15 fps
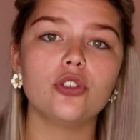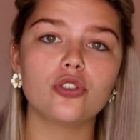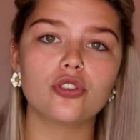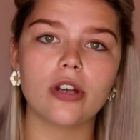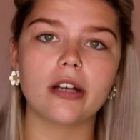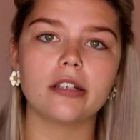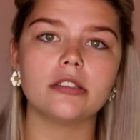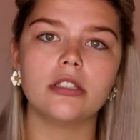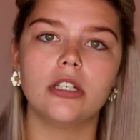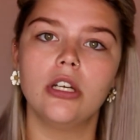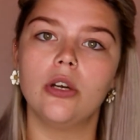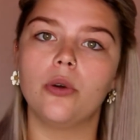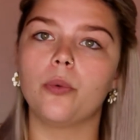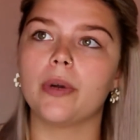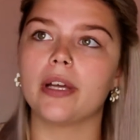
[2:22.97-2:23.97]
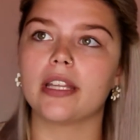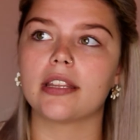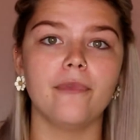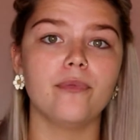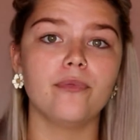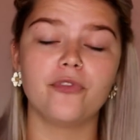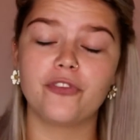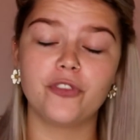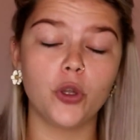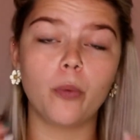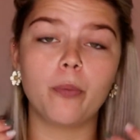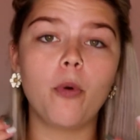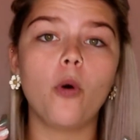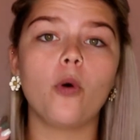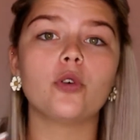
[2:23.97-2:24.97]
struggle with your
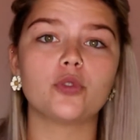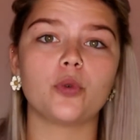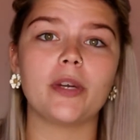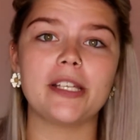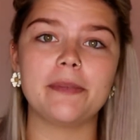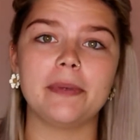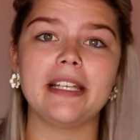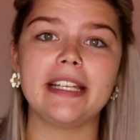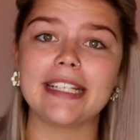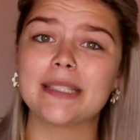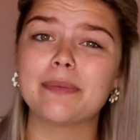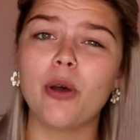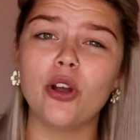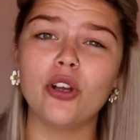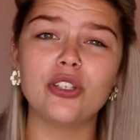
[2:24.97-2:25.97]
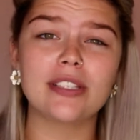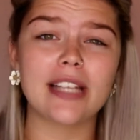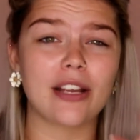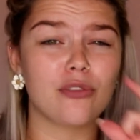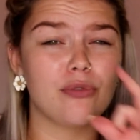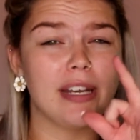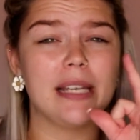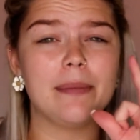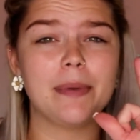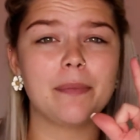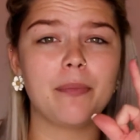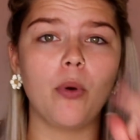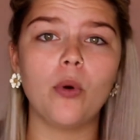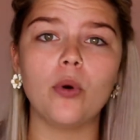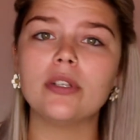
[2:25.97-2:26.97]
pores always being exposed, like really big
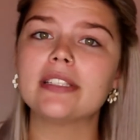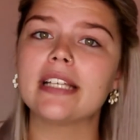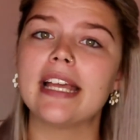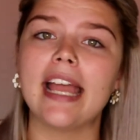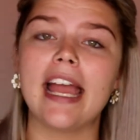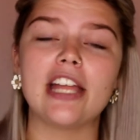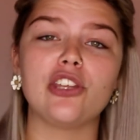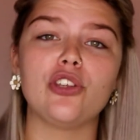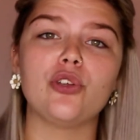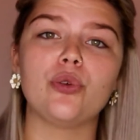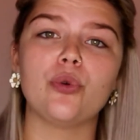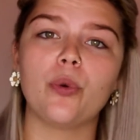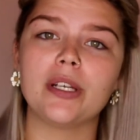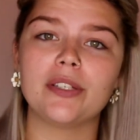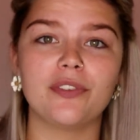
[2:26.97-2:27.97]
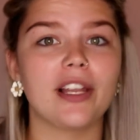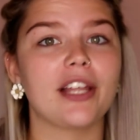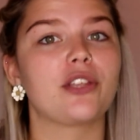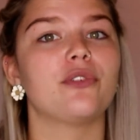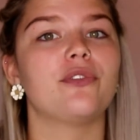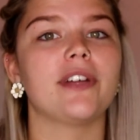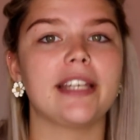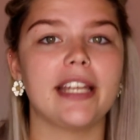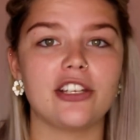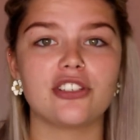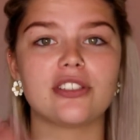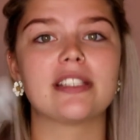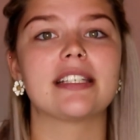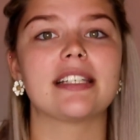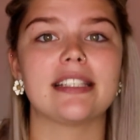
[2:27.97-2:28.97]
pores, and you always feel like your foundation
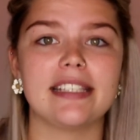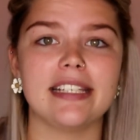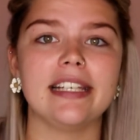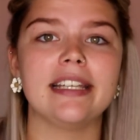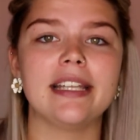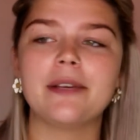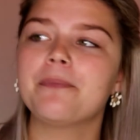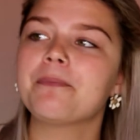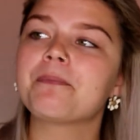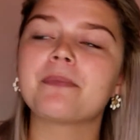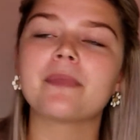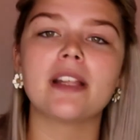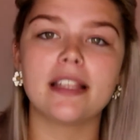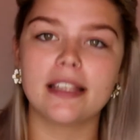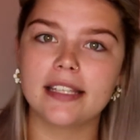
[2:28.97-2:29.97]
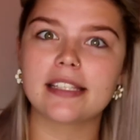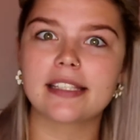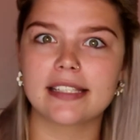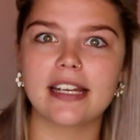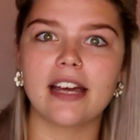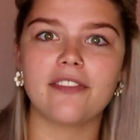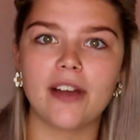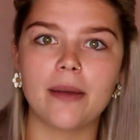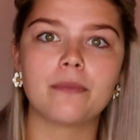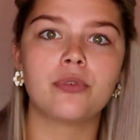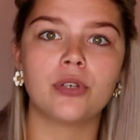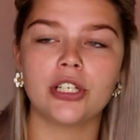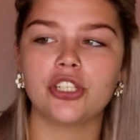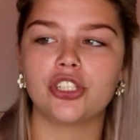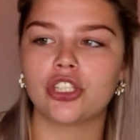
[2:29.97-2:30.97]
sits in them. This stuff I'm
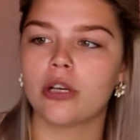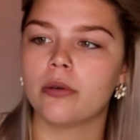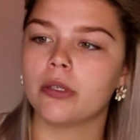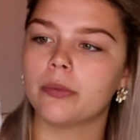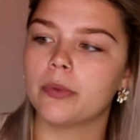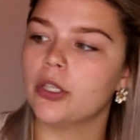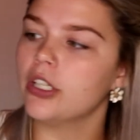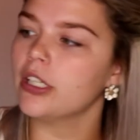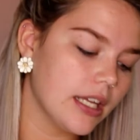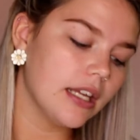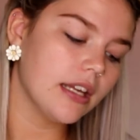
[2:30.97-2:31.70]
pretty sure will work.